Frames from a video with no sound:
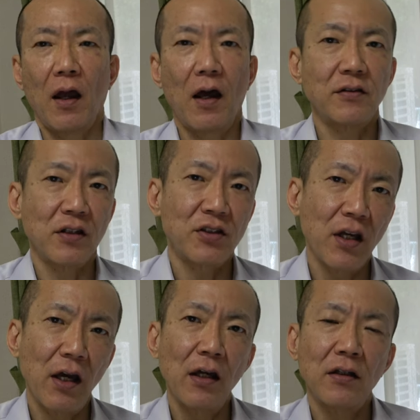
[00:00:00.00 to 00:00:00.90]
As I
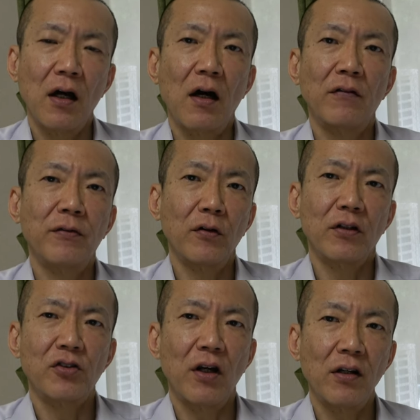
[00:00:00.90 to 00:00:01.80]
said, for
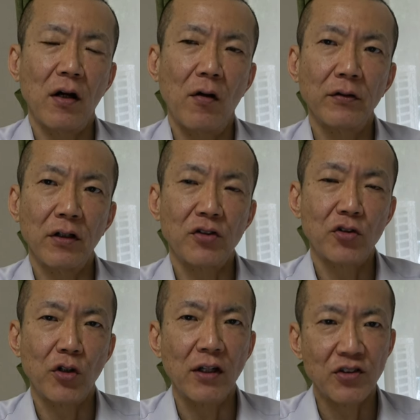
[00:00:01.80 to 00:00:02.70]
the on the
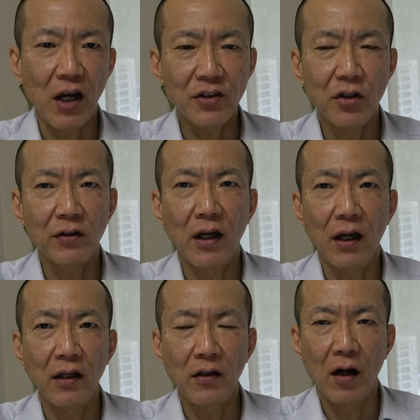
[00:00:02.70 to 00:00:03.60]
transaction
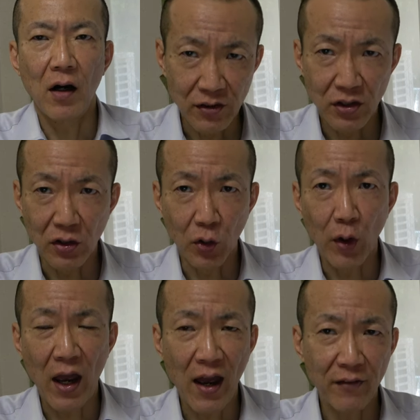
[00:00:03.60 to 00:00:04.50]
day, you
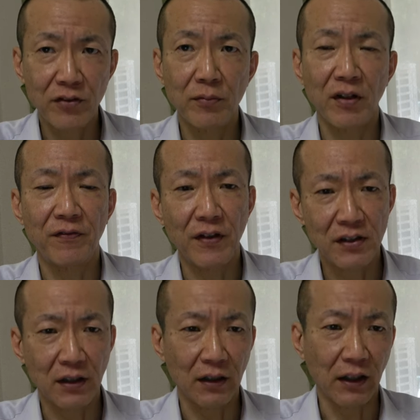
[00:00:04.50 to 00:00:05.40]
have to be
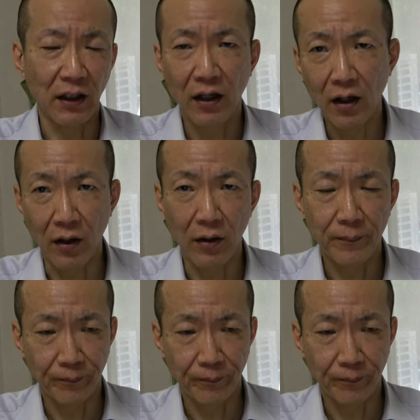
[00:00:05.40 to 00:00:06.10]
physically here,